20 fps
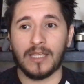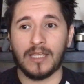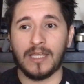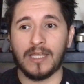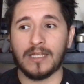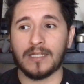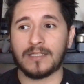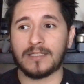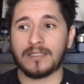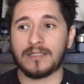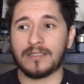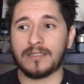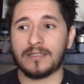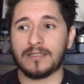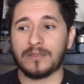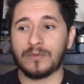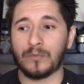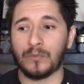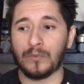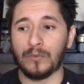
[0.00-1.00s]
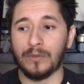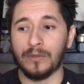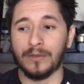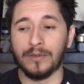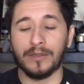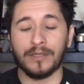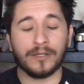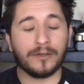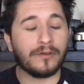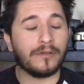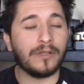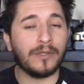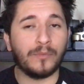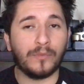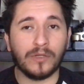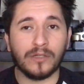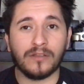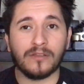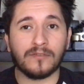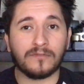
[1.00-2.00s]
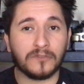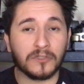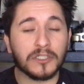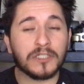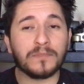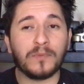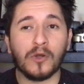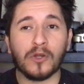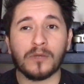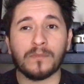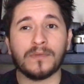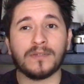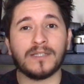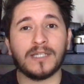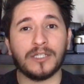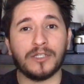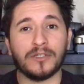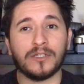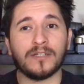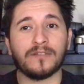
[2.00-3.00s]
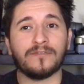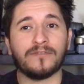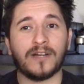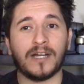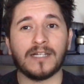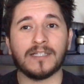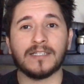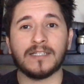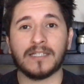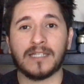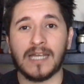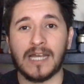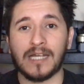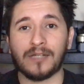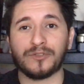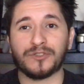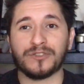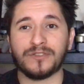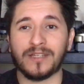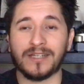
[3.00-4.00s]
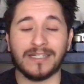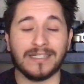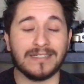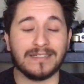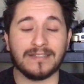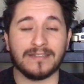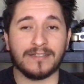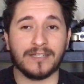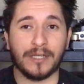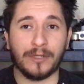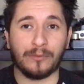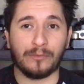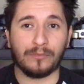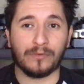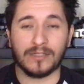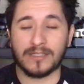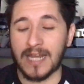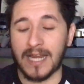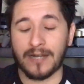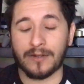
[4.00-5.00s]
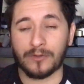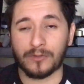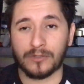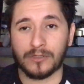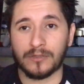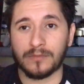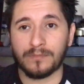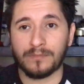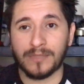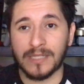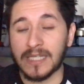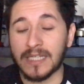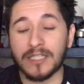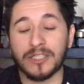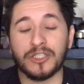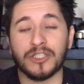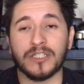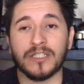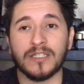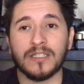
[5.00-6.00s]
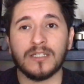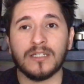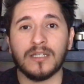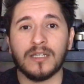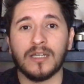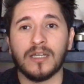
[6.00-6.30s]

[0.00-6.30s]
It's literally one of the first Pokemon that you can find and catch that isn't a Rattata or a Pidgey.